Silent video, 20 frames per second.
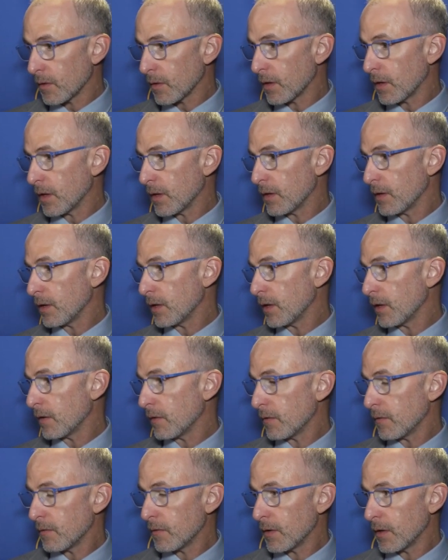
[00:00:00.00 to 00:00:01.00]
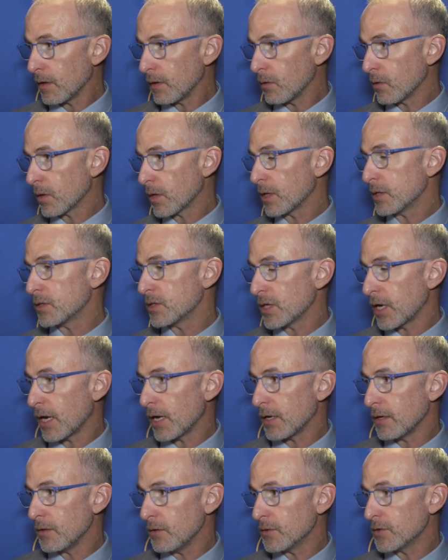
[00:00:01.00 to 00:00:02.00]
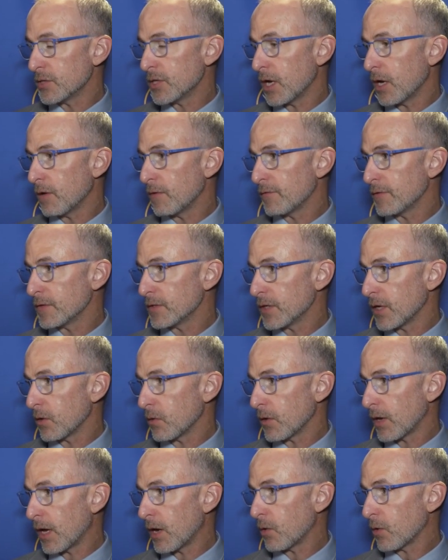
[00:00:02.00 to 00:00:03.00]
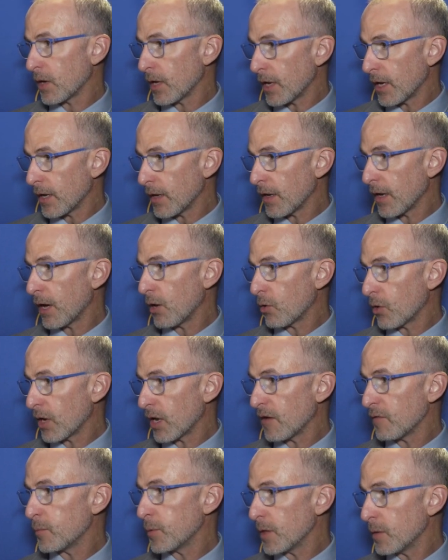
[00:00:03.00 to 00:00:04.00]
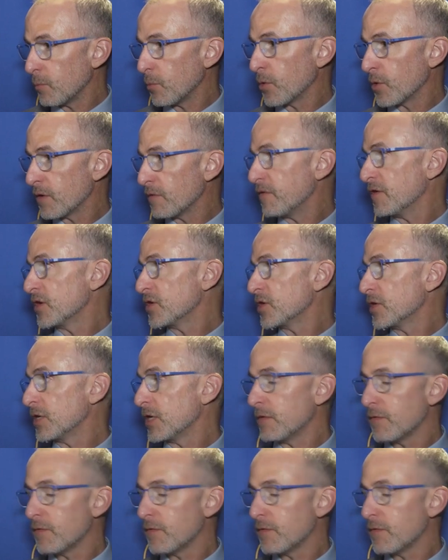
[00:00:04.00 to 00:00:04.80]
and look inside yourself and say, okay, how could I have played more efficient?